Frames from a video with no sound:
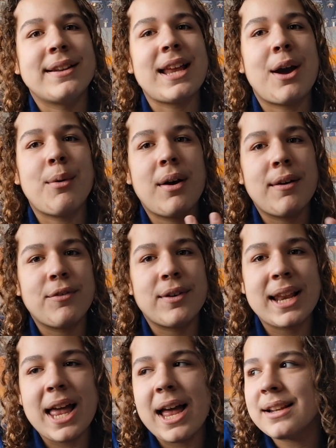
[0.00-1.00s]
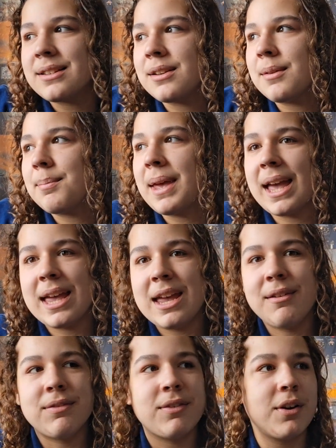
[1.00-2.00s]
Delta for Atlanta, BA
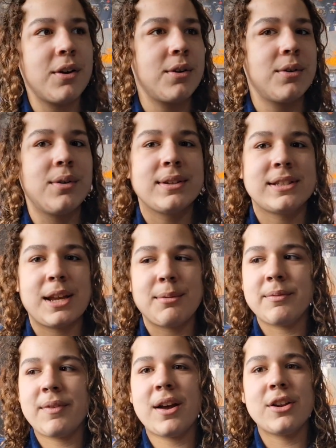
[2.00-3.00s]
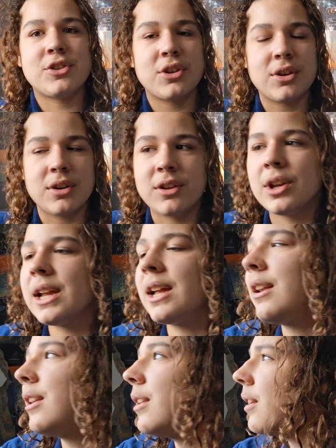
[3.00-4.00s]
Heathrow, same with Virgin, you
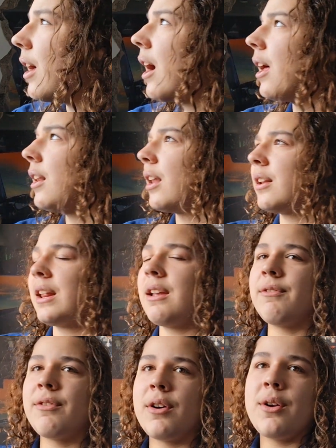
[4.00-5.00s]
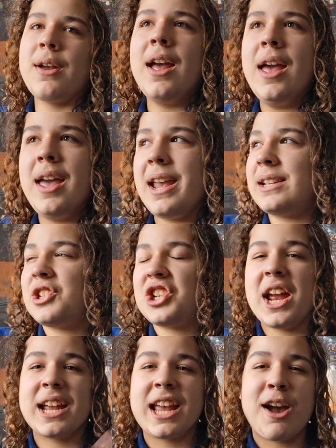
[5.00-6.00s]
know, London Heathrow,
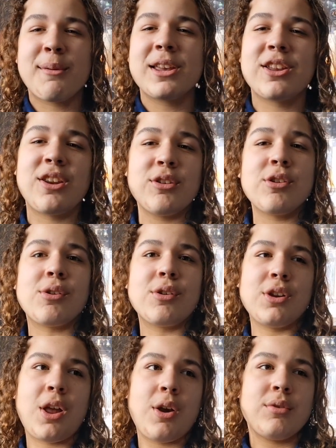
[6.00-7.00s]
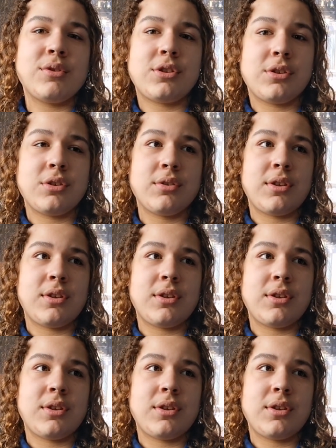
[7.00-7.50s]
EasyJet, Gatwick, you know, you've got loads.